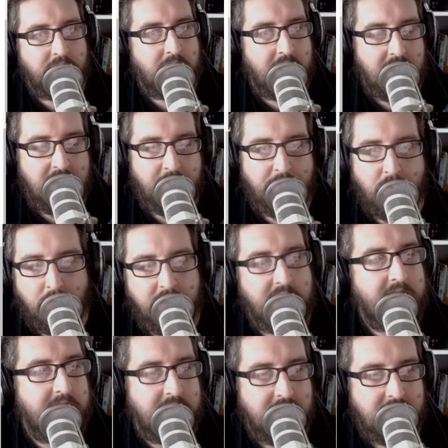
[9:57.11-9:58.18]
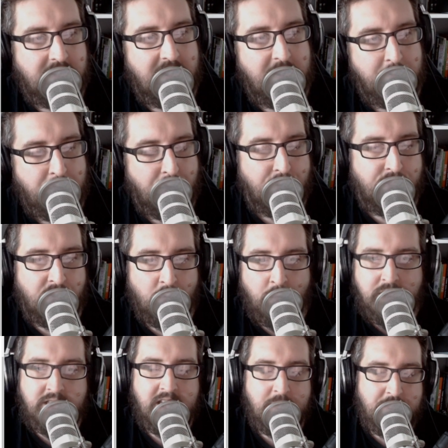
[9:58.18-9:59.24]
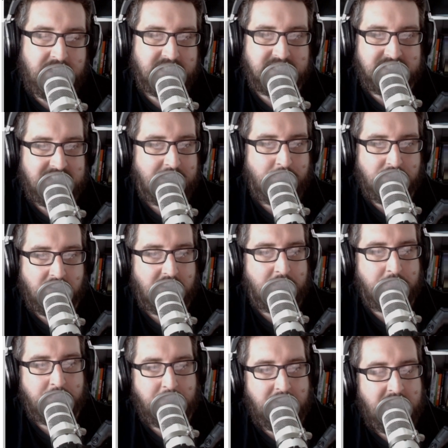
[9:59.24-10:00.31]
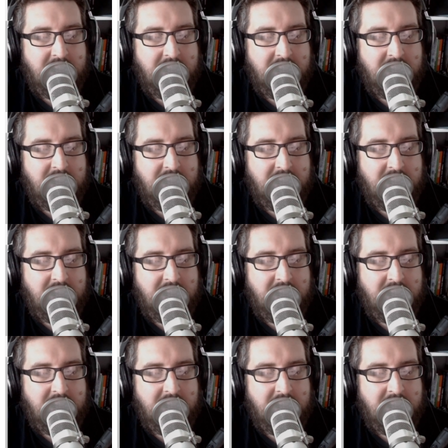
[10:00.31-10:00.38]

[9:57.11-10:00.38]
Owen and Bofa with him at the same time,